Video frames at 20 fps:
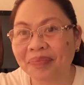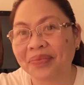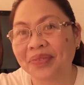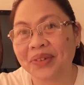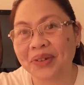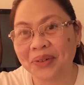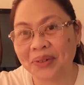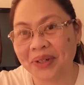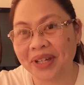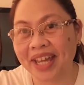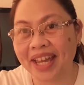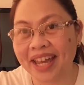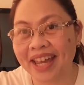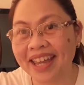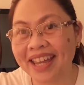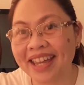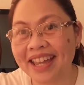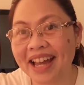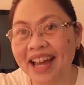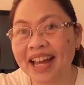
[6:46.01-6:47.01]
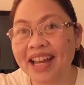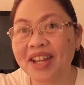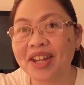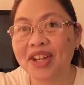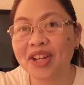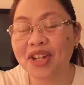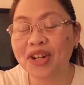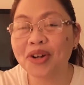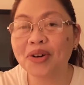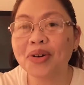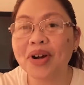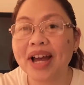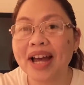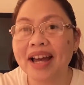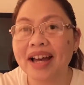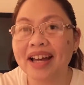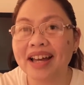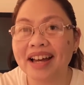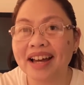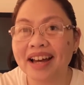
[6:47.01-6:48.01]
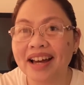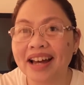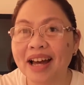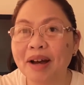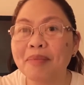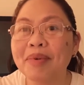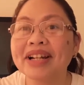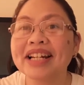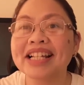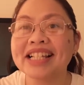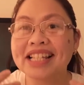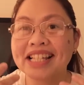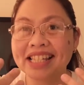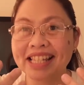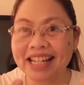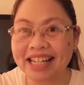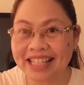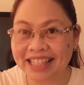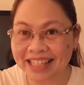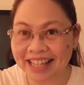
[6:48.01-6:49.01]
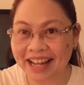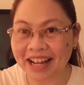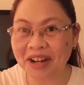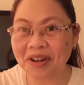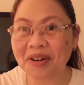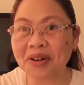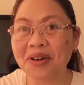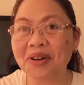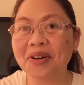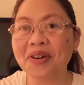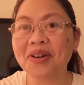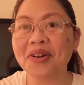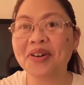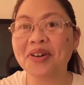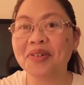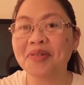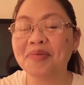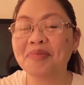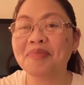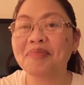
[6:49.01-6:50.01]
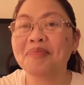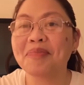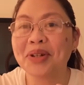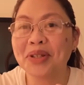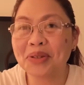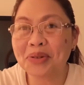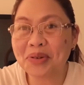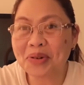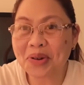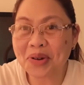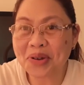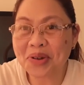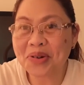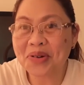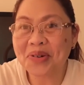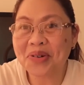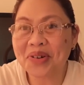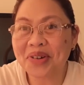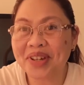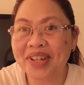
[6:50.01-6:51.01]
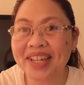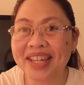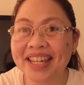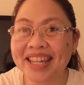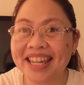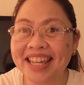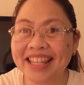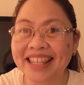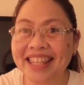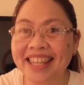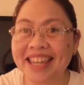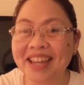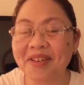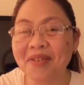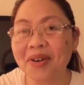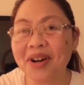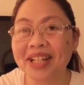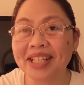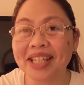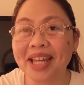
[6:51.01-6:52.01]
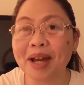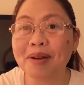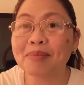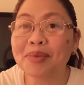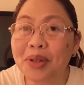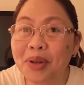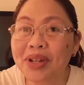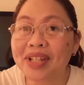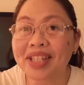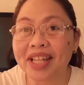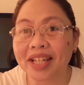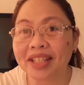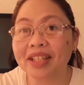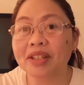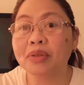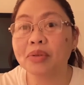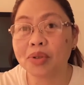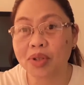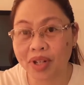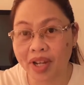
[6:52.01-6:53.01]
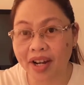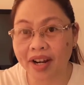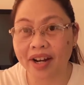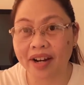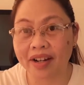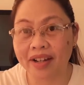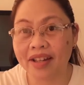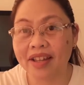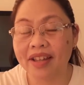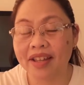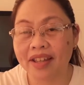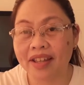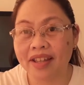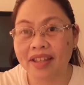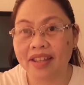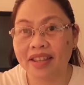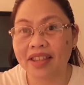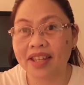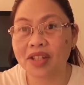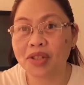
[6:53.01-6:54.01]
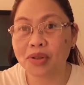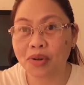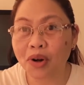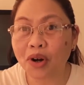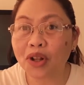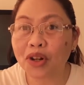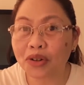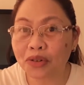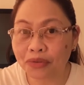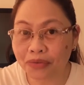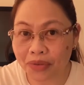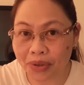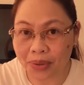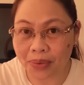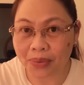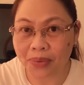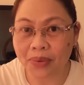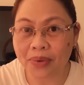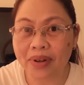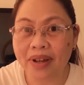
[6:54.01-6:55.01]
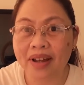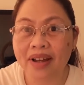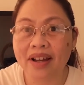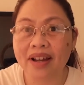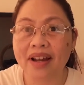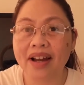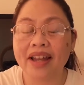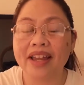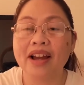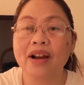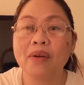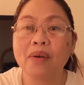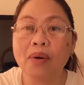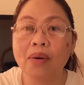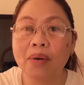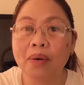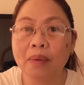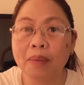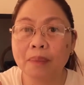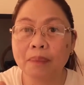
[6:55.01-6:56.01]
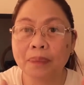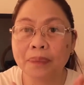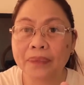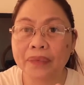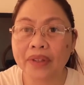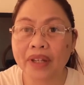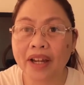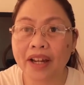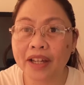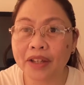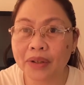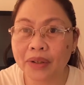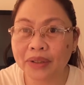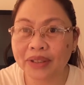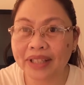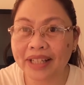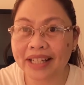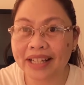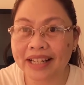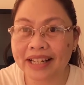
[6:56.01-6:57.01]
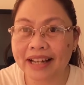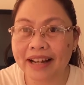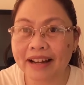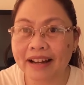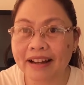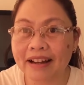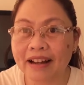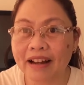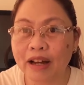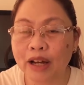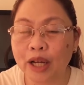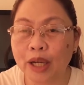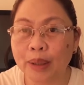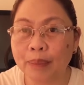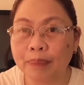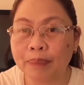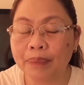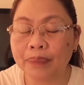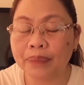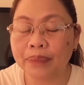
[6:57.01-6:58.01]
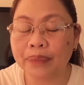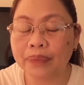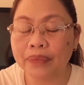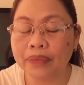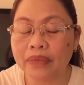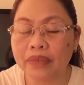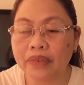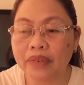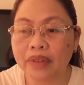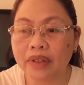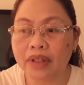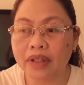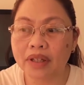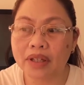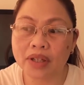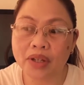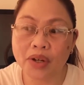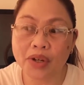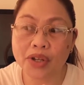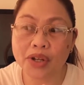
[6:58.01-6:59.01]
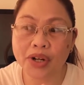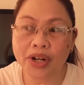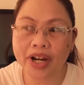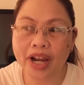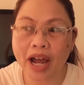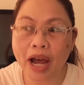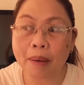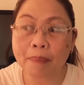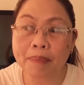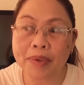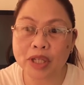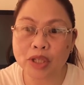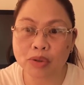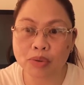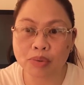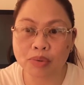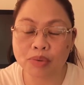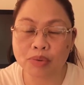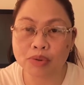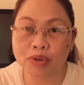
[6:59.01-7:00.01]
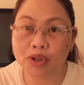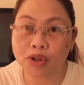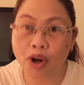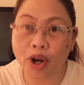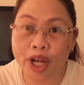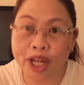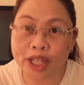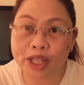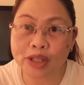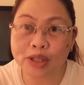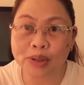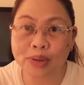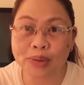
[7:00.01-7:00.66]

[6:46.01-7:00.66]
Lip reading: Okay? You know, habang nagsasalita ako, patuloy yung ngiti ko kasi I'm so excited to share this to all of you. Kaya kung kayo talaga you're happy to join